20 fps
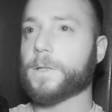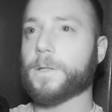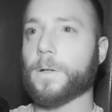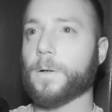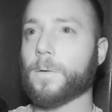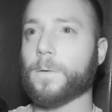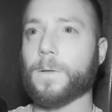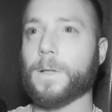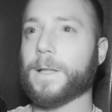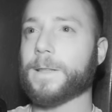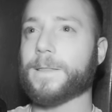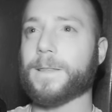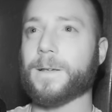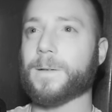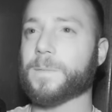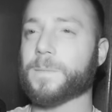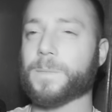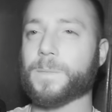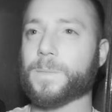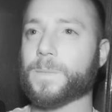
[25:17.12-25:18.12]
Don't let
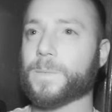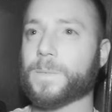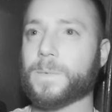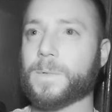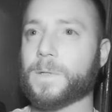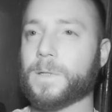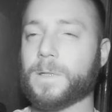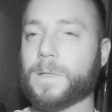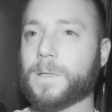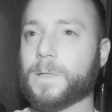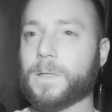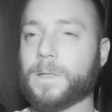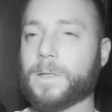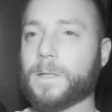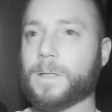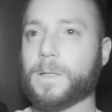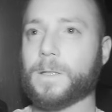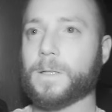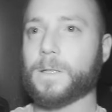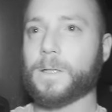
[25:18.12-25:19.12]
them.
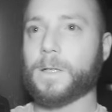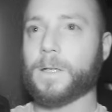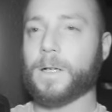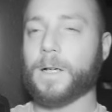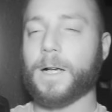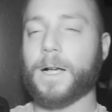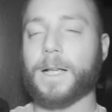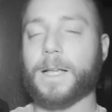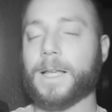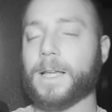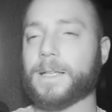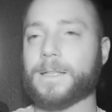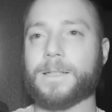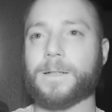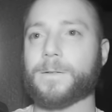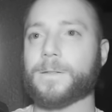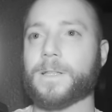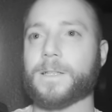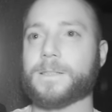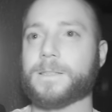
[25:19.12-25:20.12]
I can't
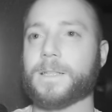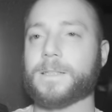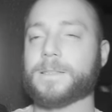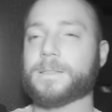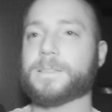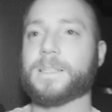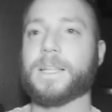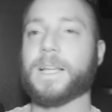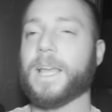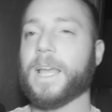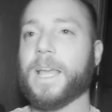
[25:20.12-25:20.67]
tell what that says. It's like,